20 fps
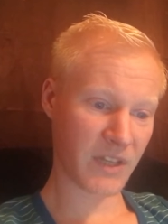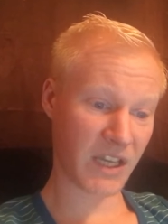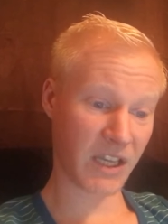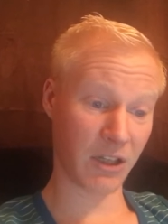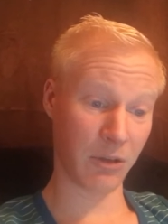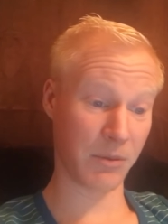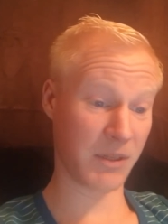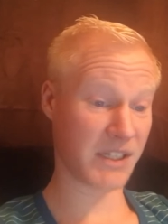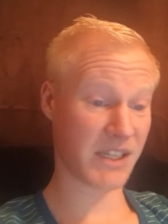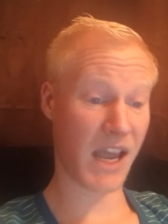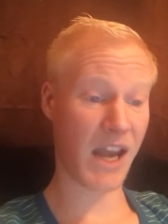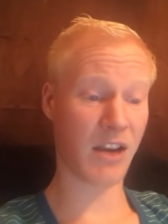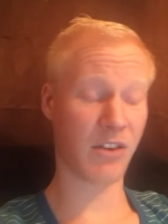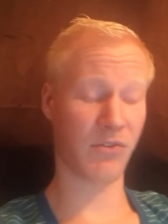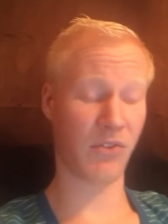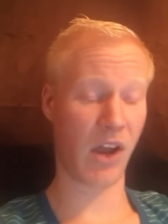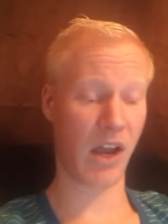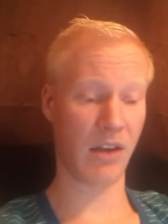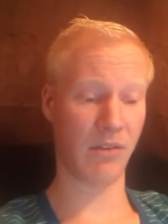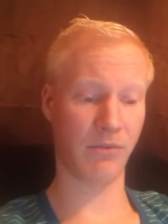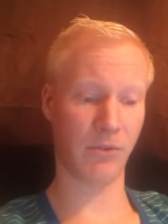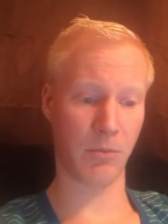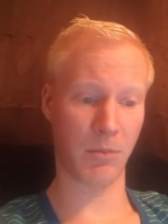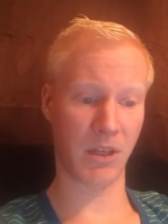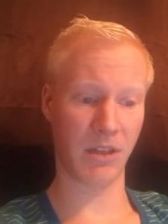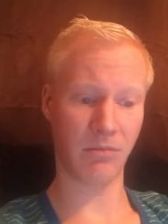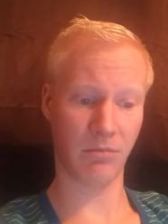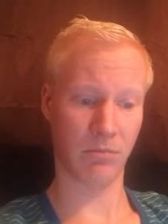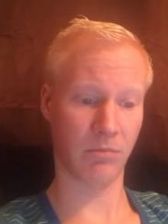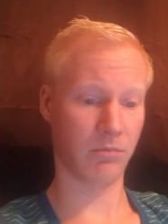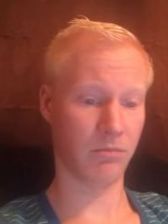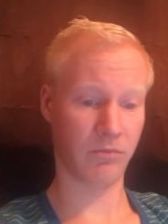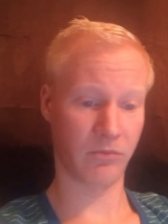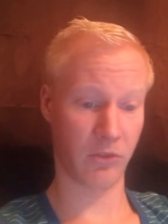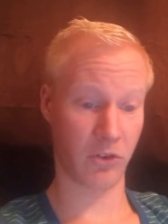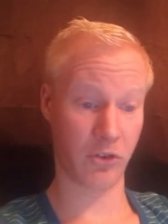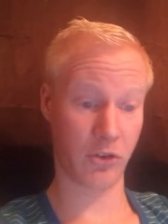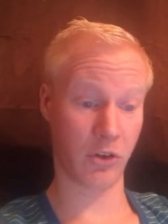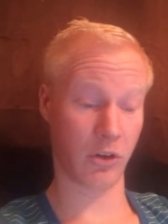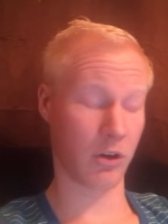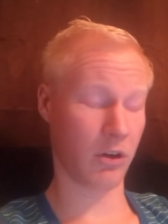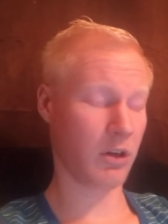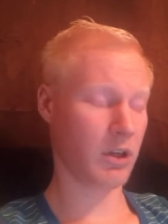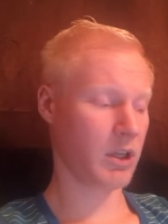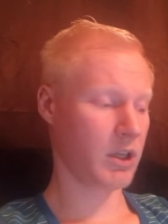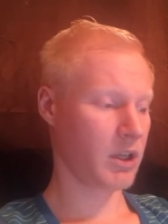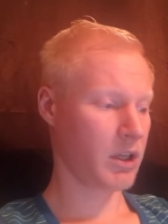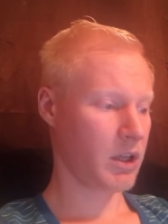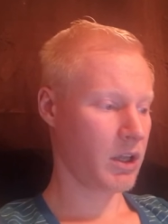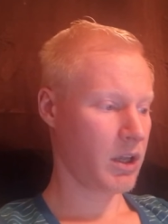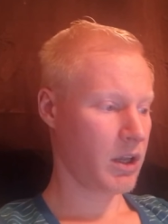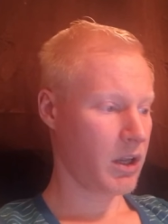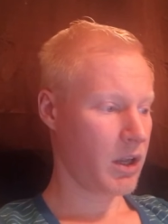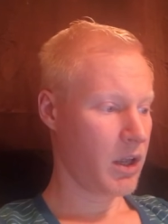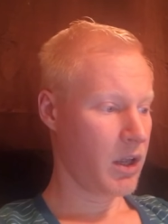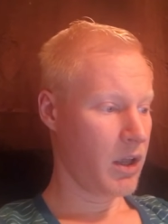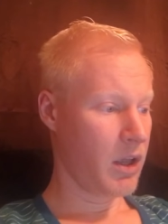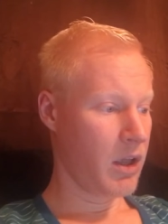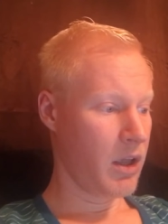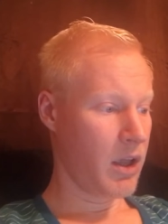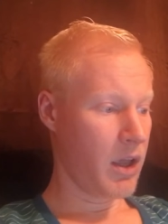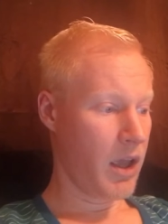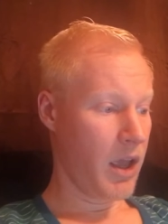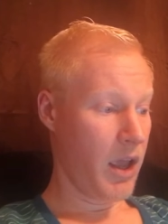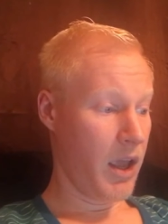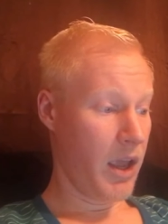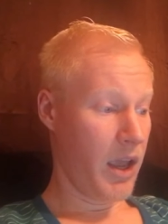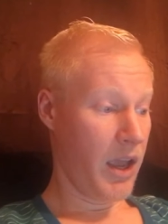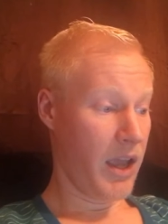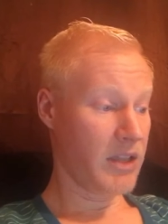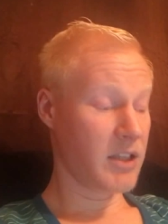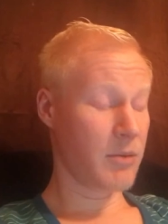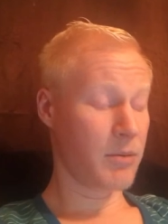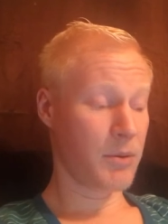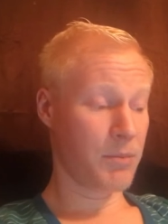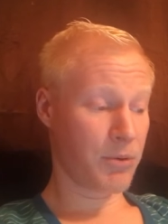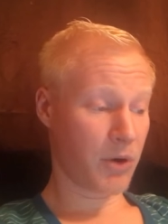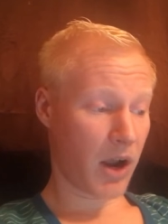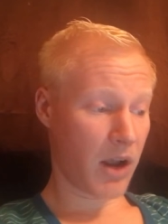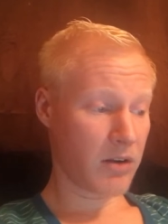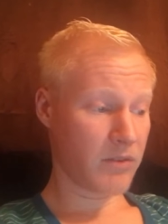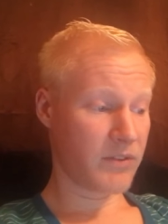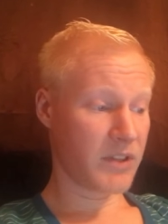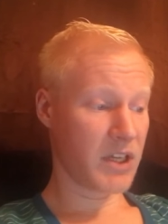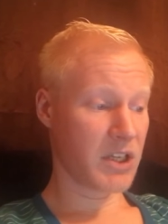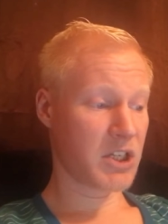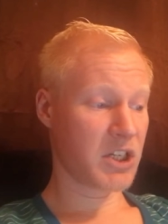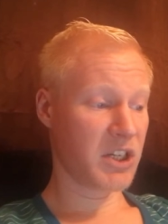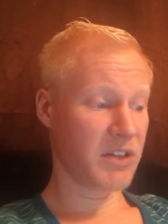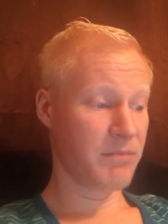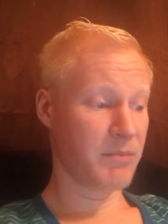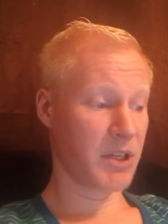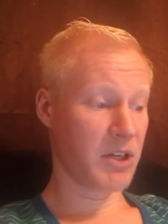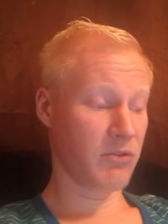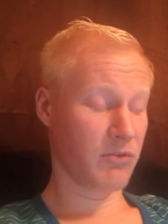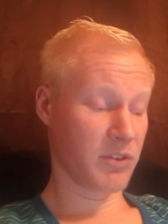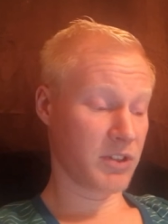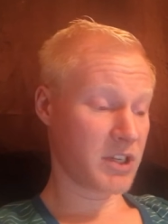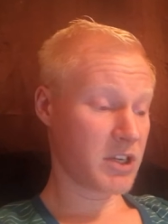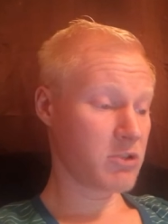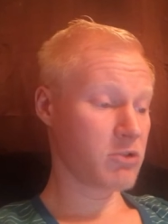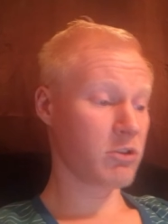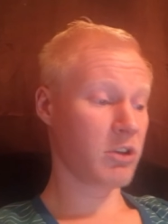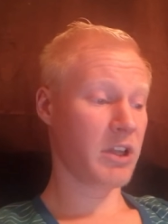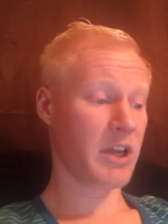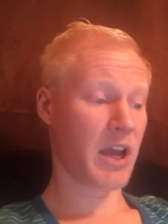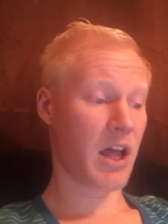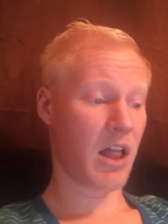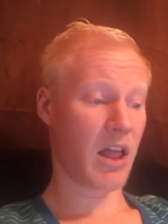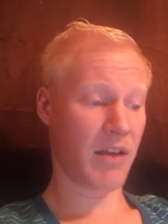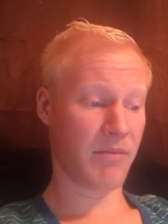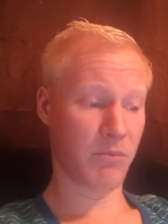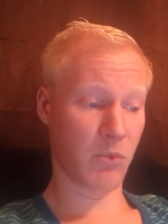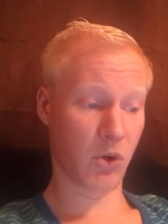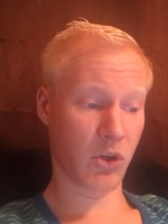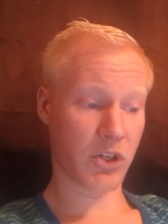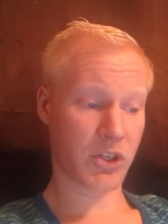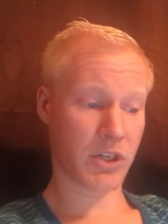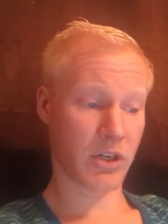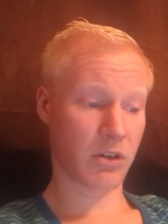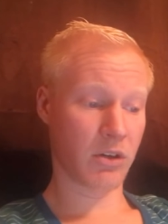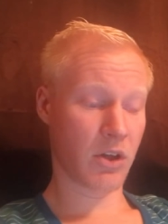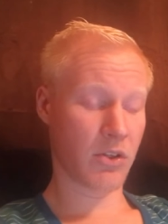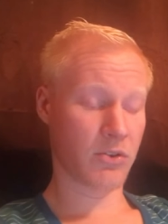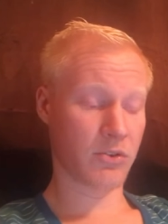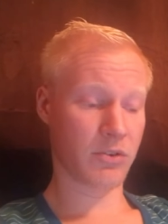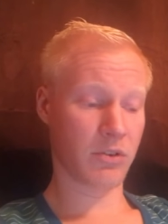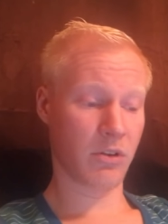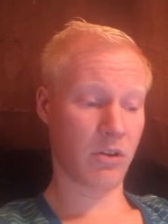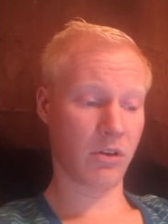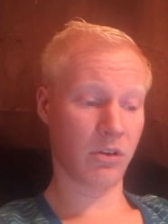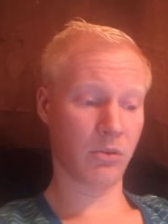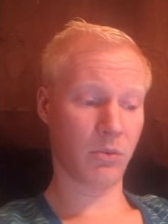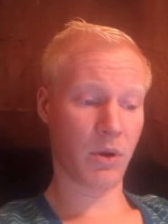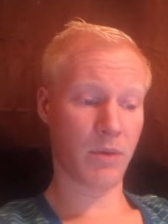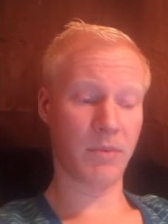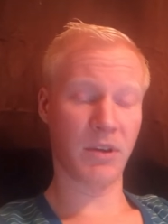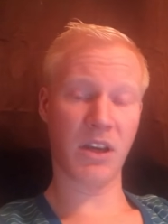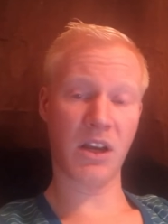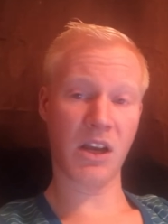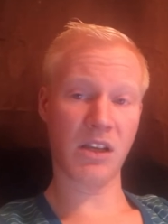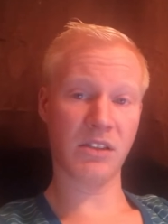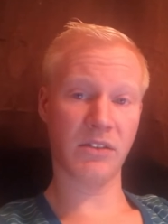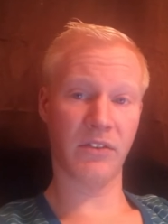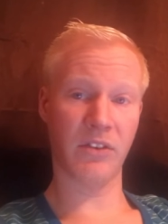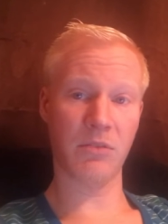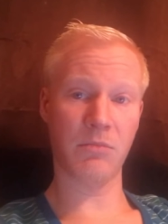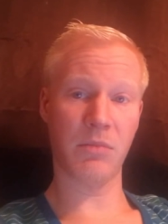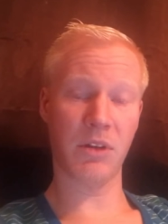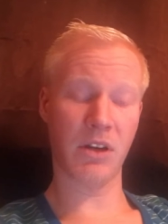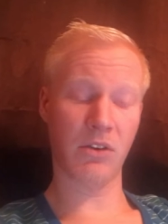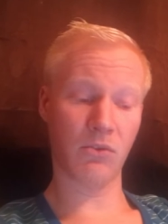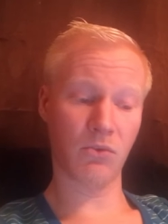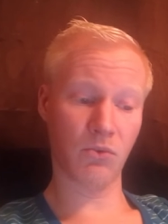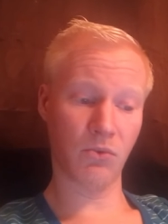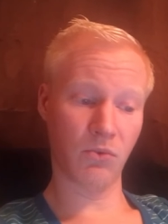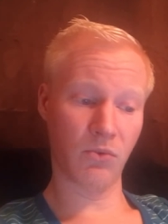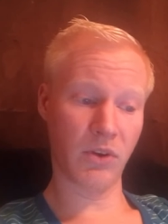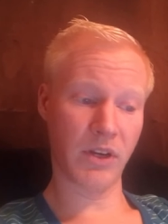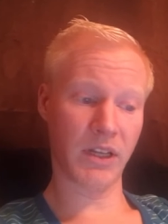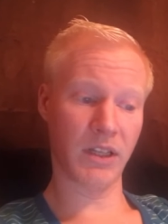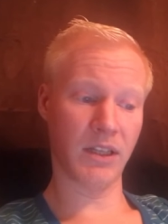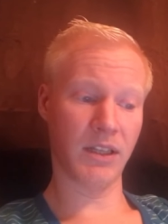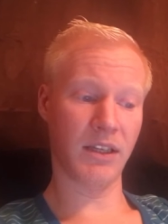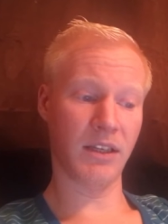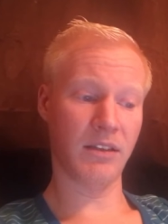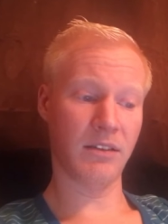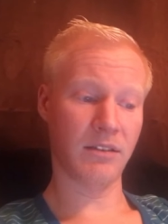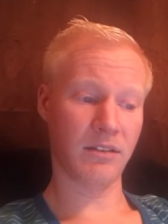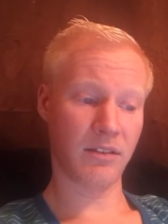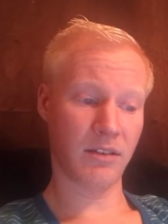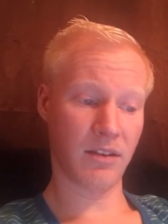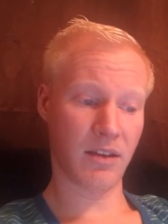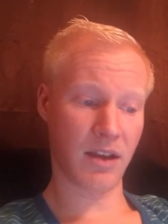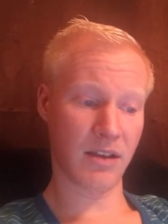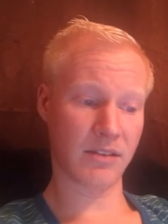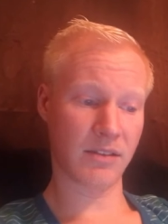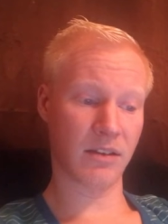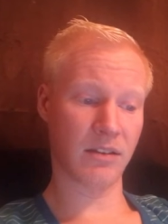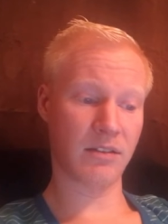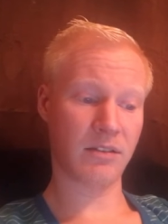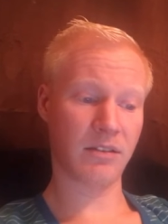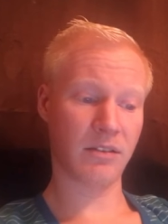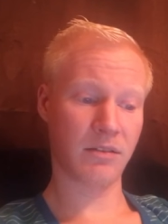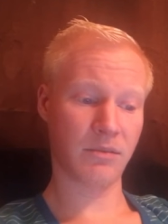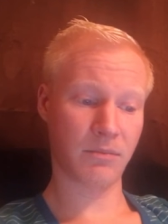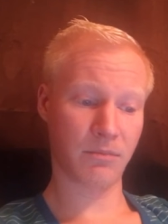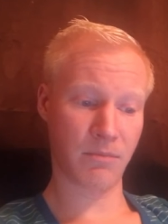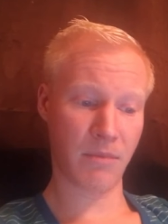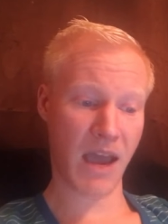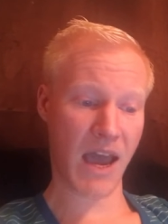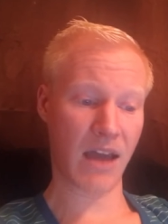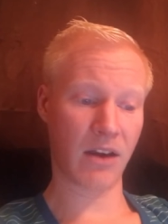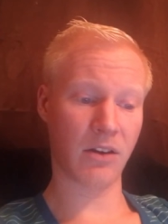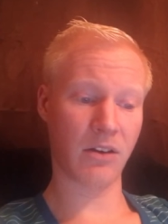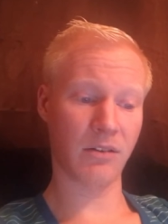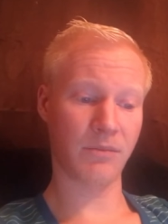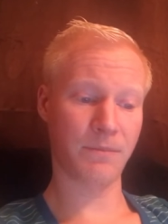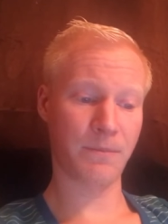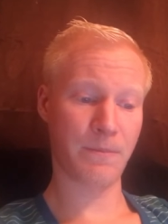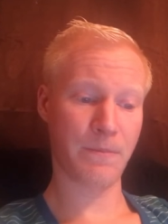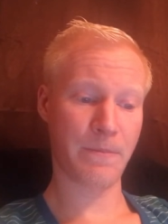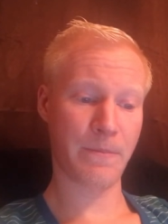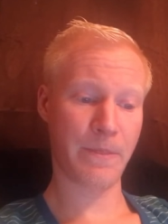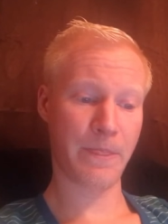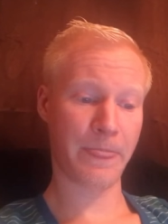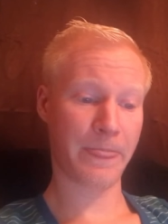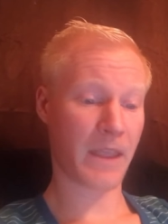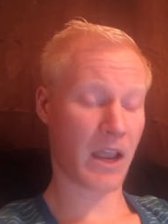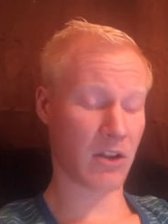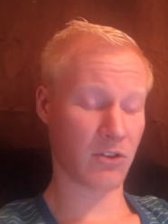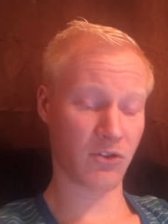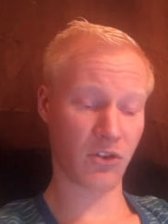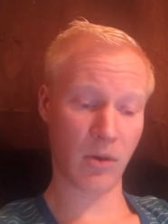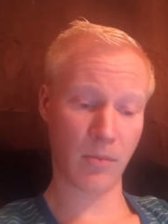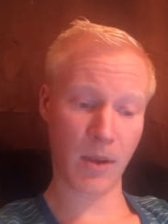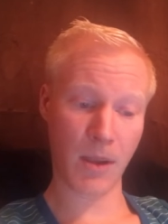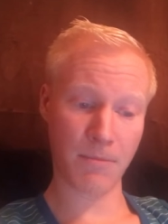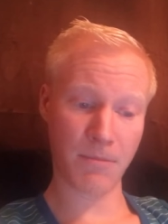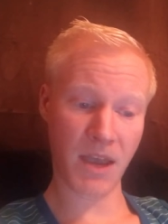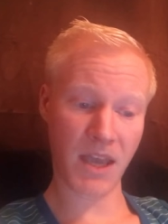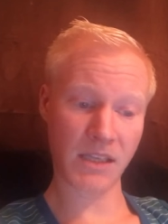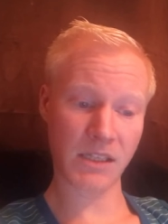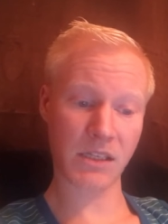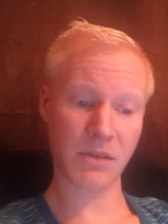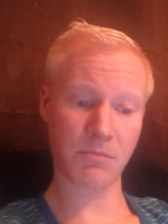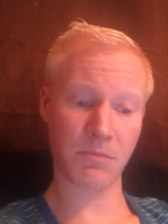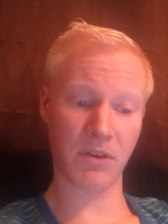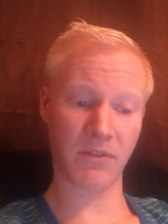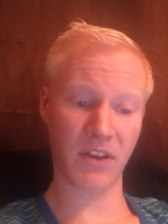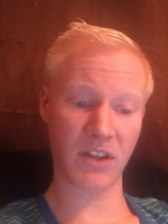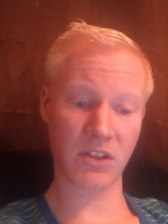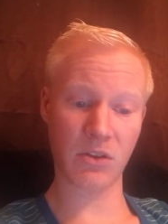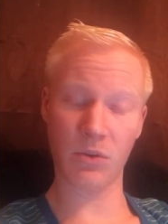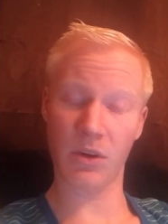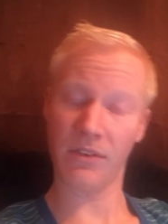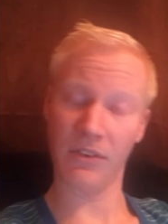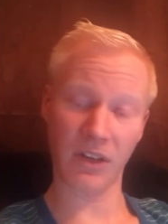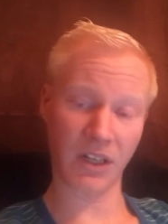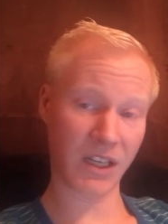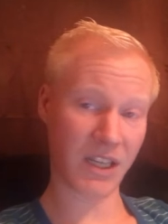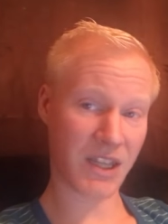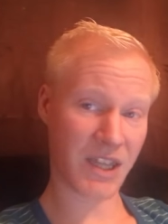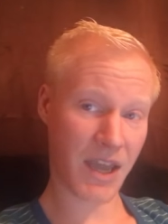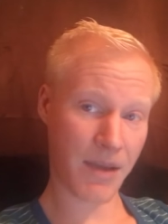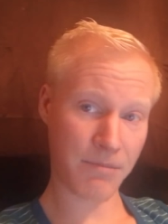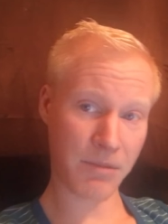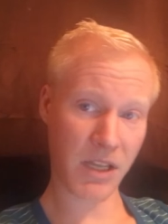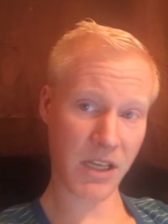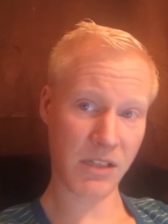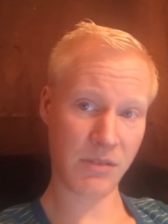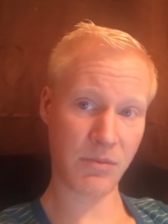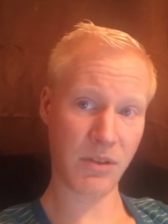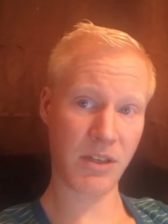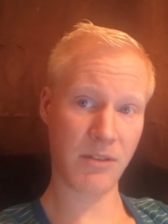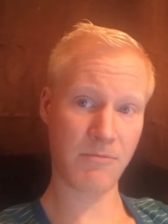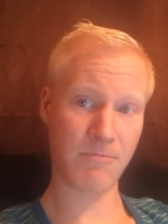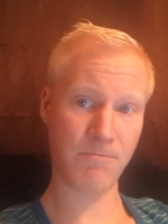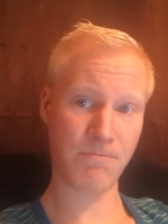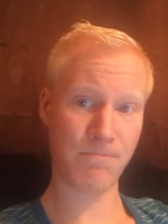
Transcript: It'll be satisfying for me, for sure, and I'll be proud of the achievement, and residually, I'll have more to share to others along the way because of it, but it really doesn't matter. I'll try my best, but if I don't ever get that placement,